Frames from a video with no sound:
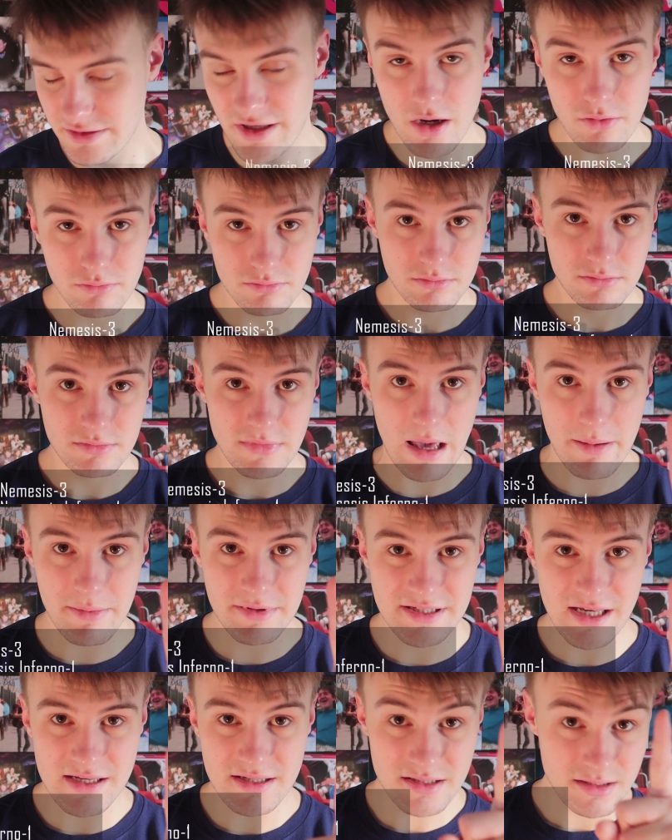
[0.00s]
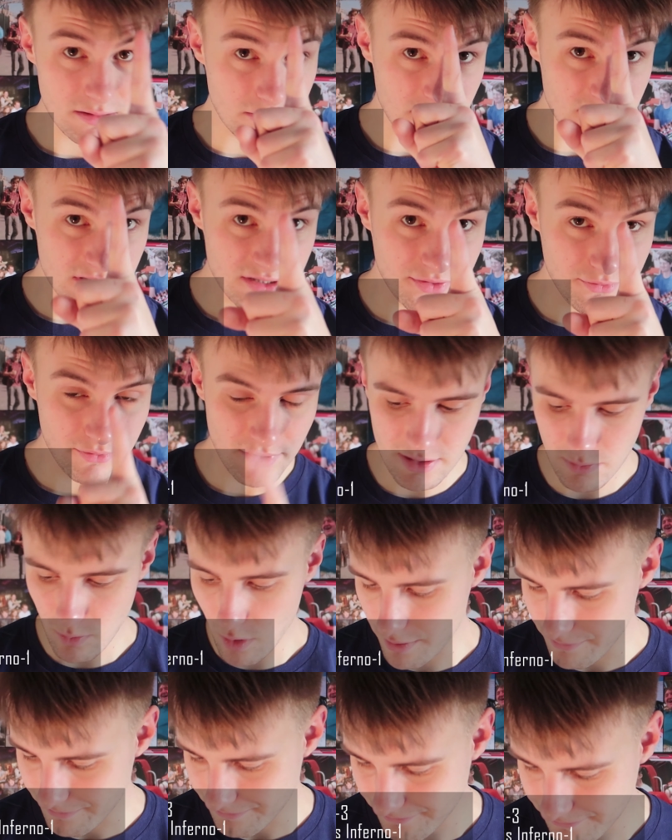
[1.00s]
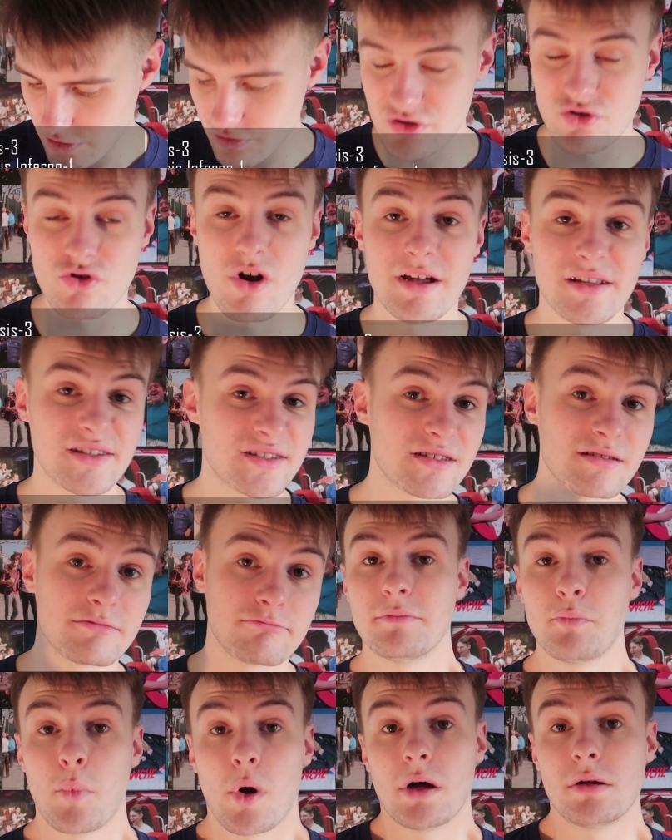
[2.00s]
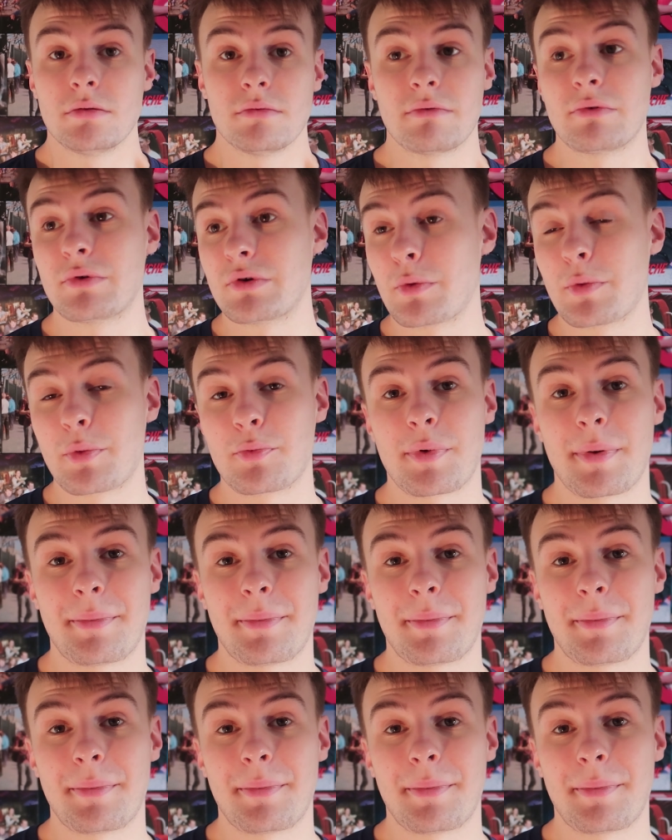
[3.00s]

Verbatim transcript: So Nemesis is 3-1. The restraints, well, we're